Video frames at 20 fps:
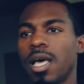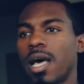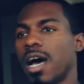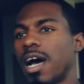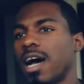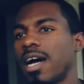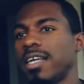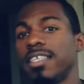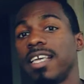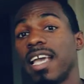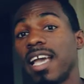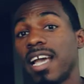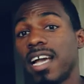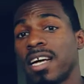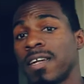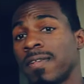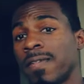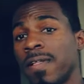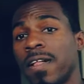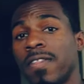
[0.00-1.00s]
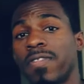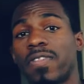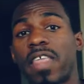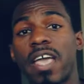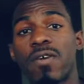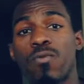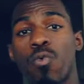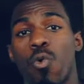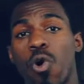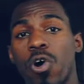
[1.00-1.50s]
Uh, yeah,
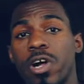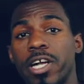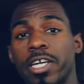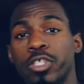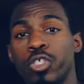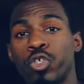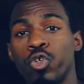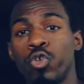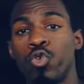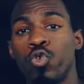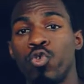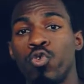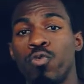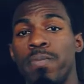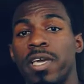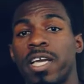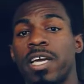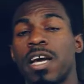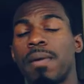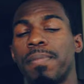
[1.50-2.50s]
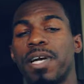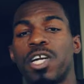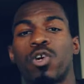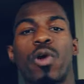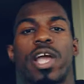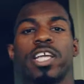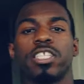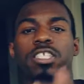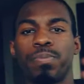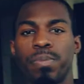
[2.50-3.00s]
they want to become a
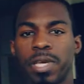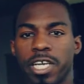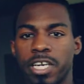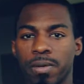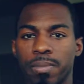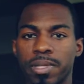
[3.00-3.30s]
great speaker,